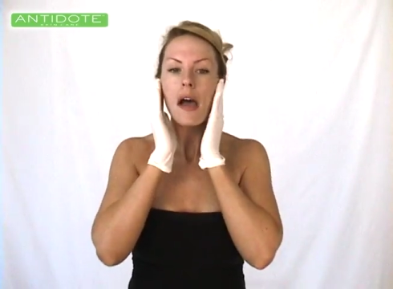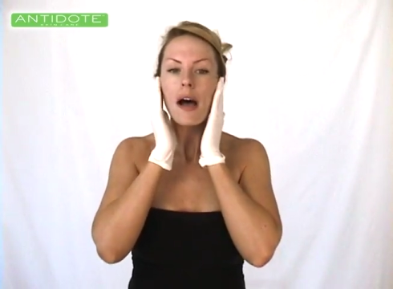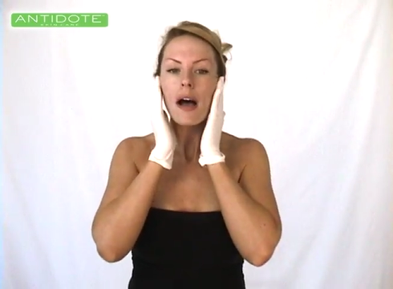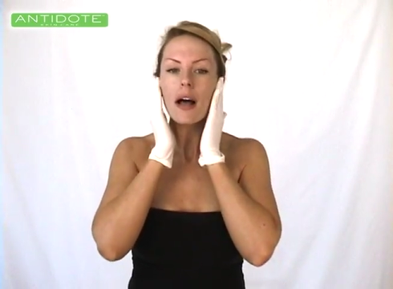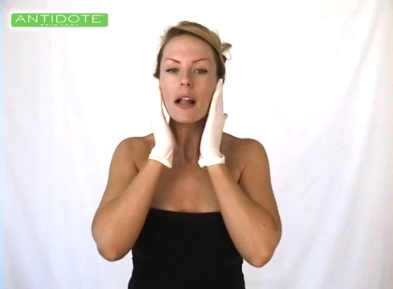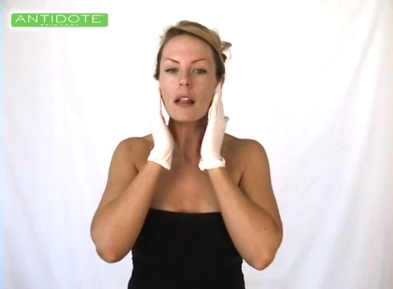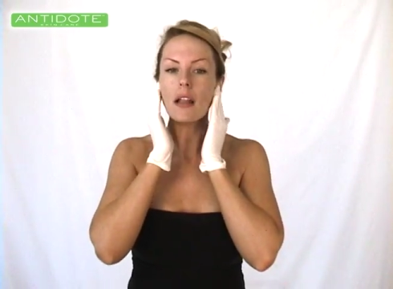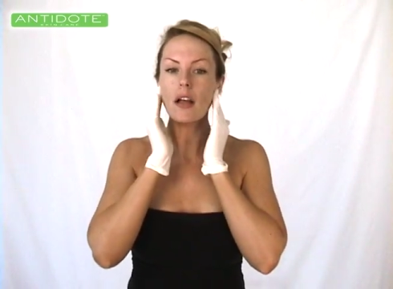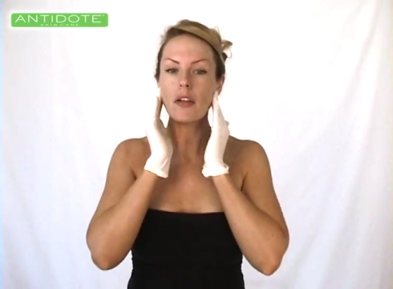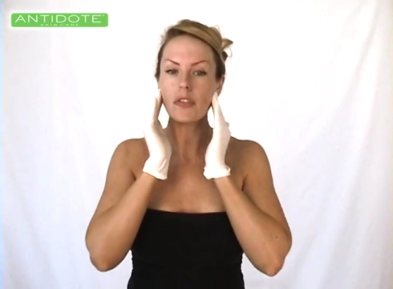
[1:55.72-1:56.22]

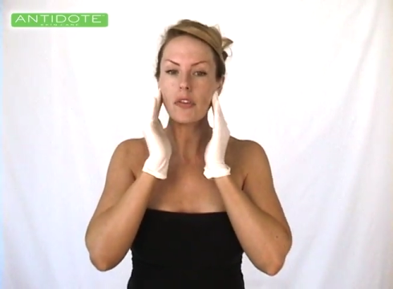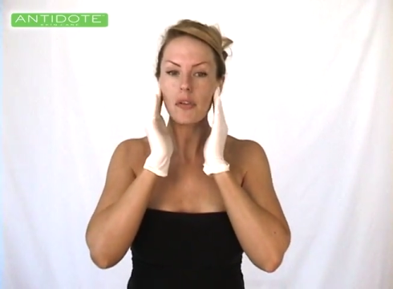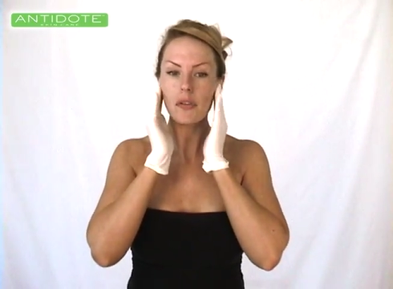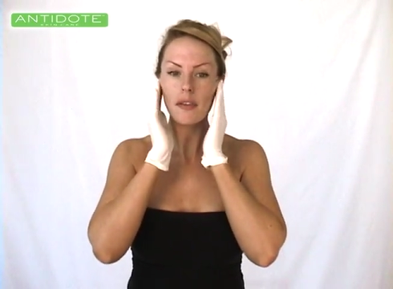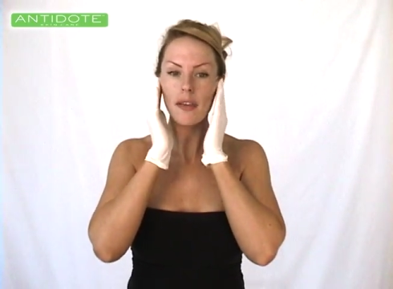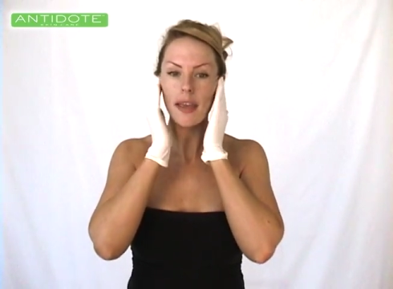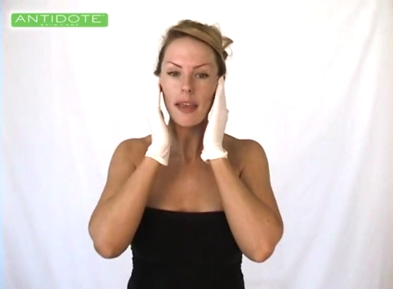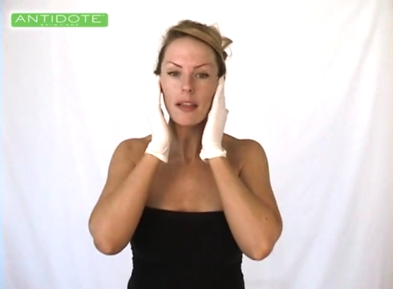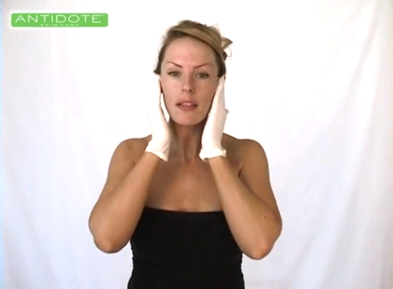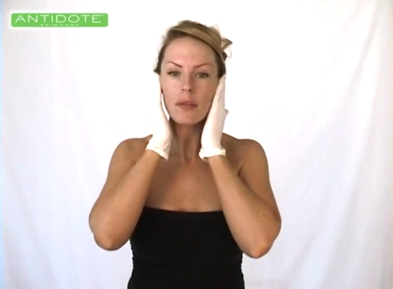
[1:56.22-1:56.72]
I'll also
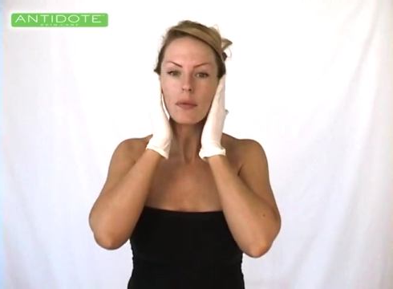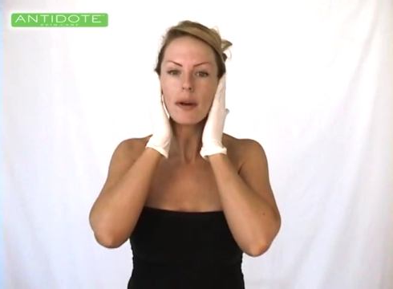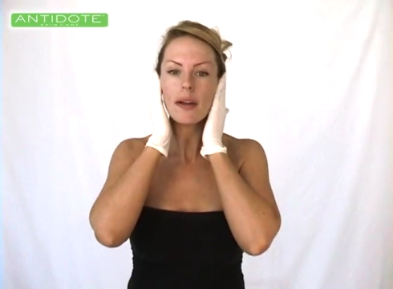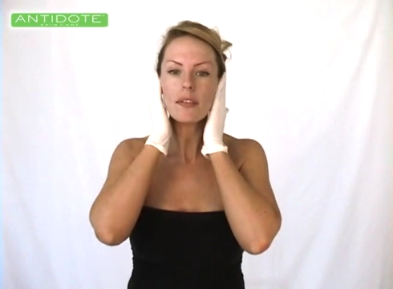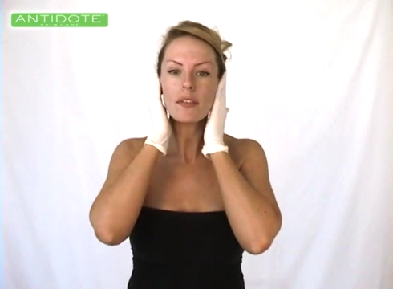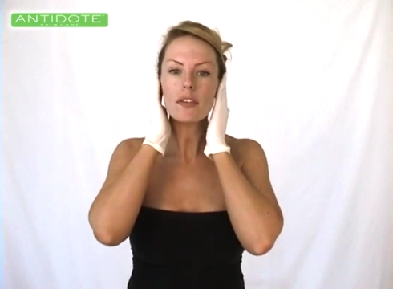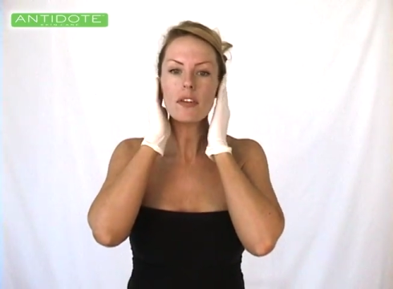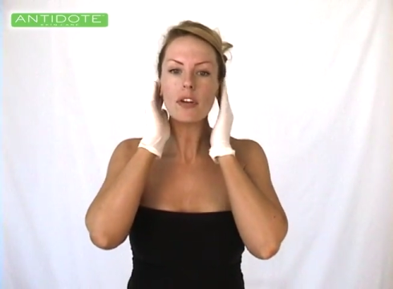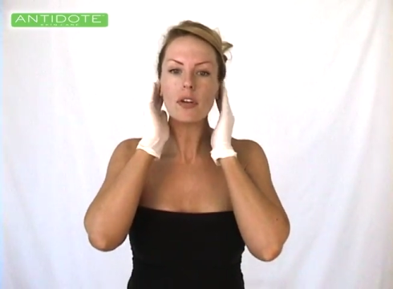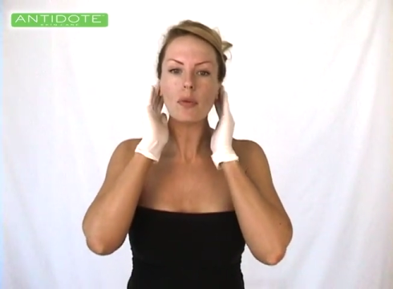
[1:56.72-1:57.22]
take the
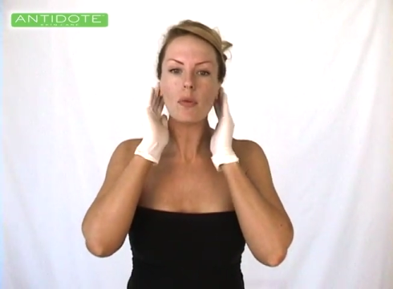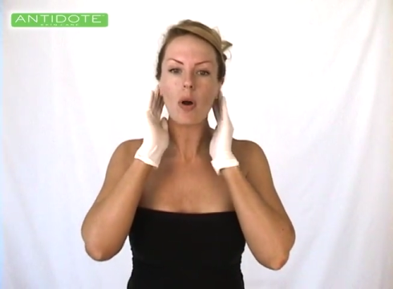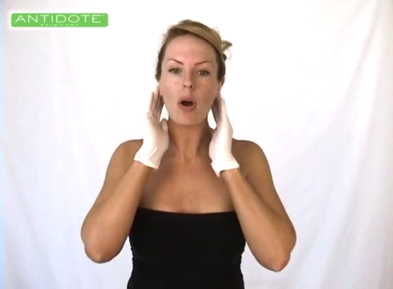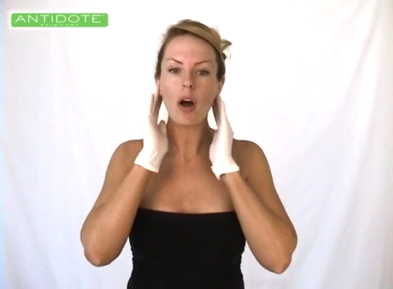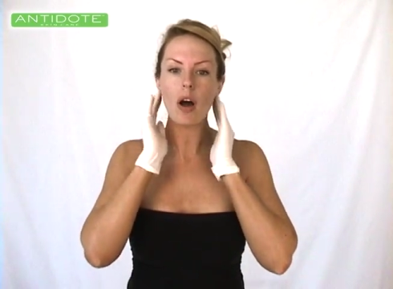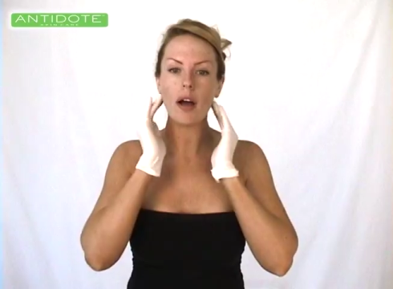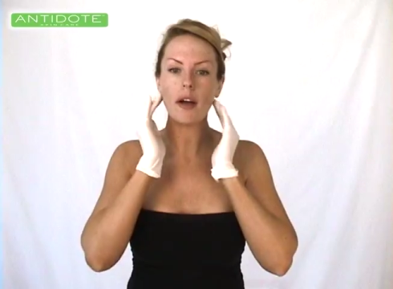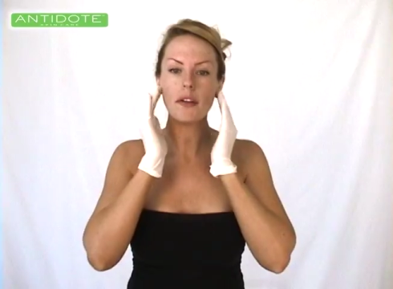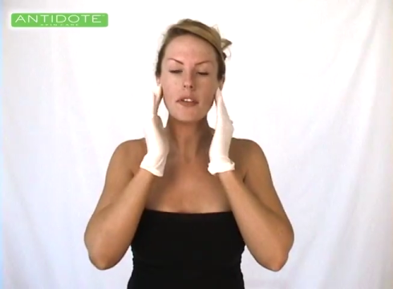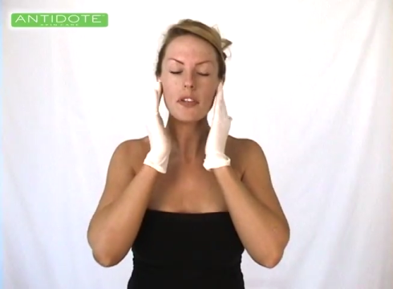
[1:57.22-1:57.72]
residue
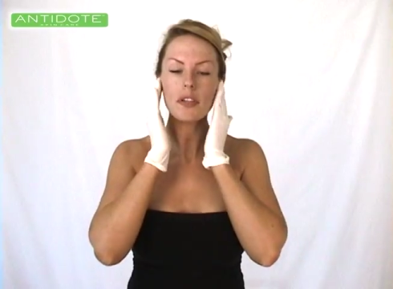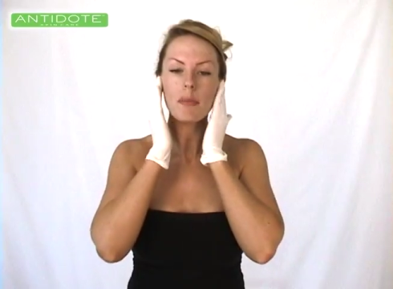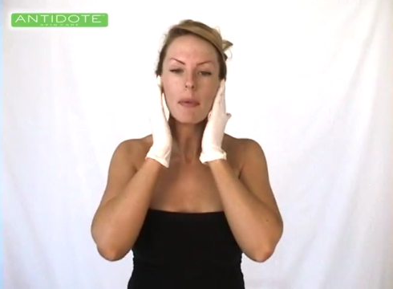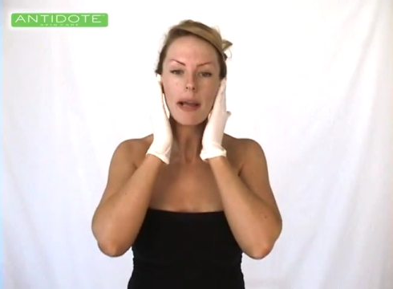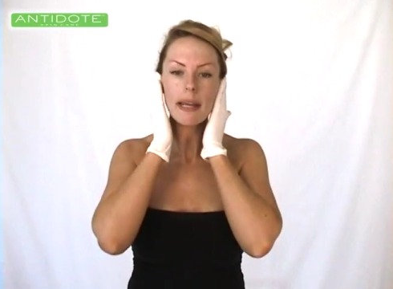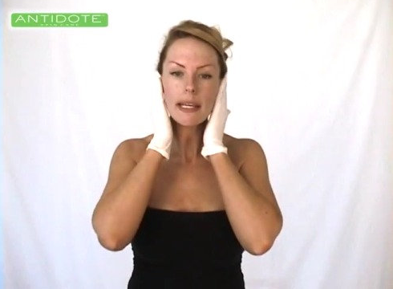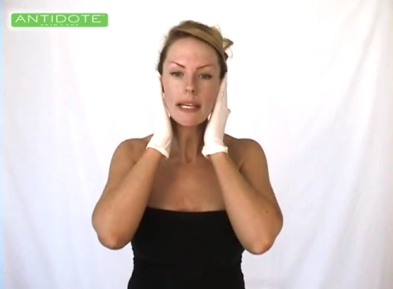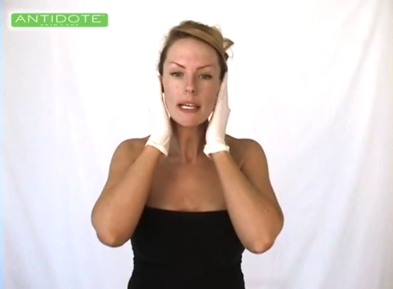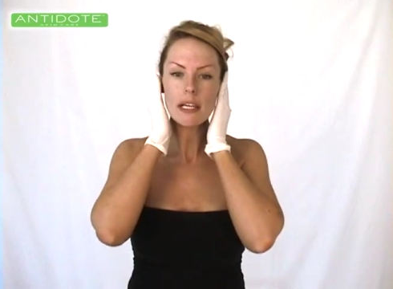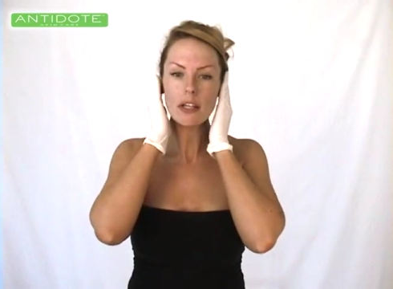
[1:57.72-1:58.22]
onto
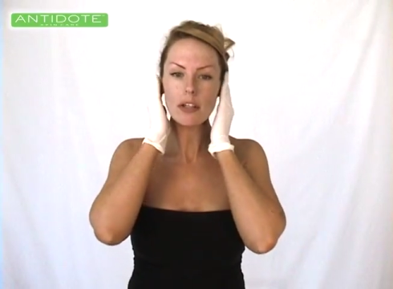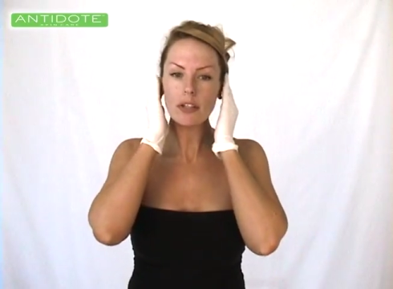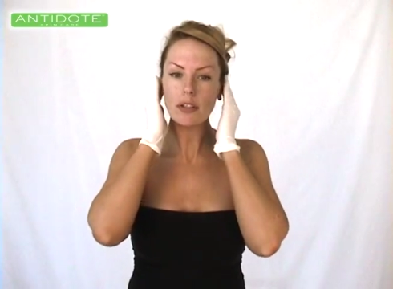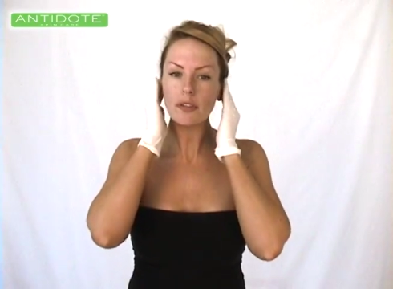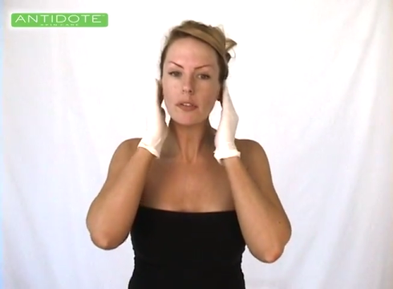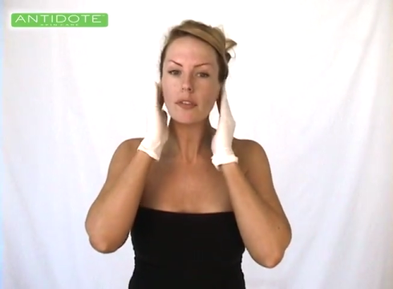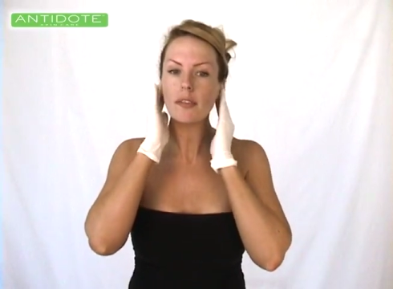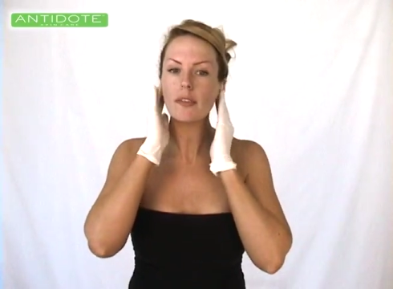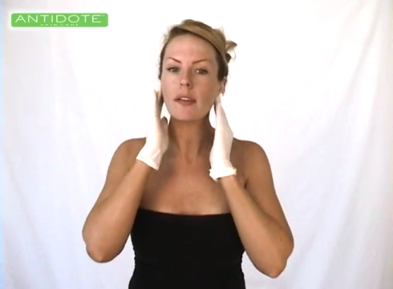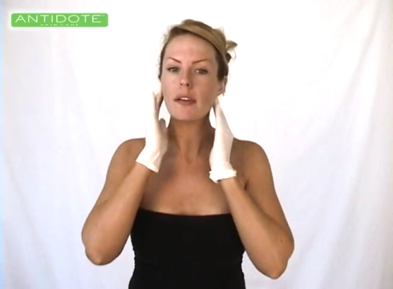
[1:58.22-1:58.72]
my
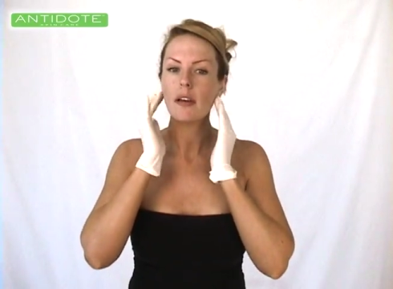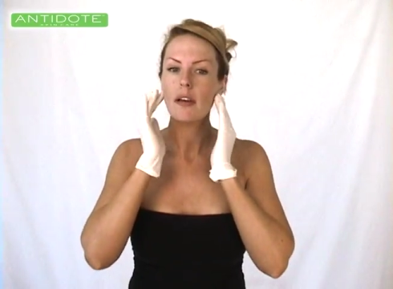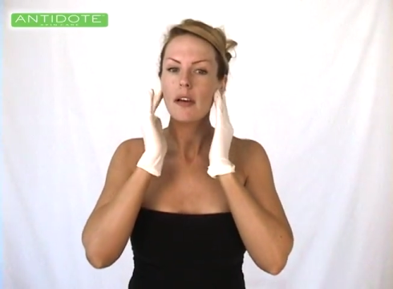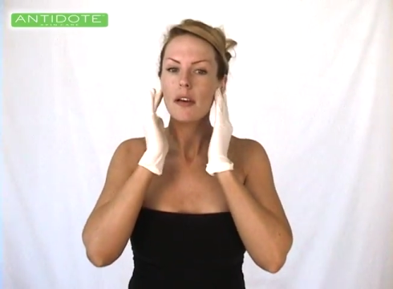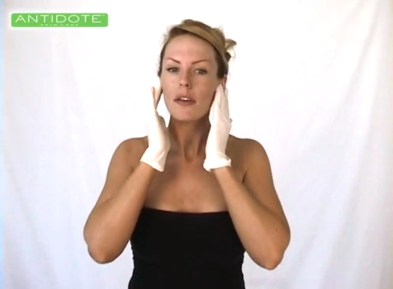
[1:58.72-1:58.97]
ears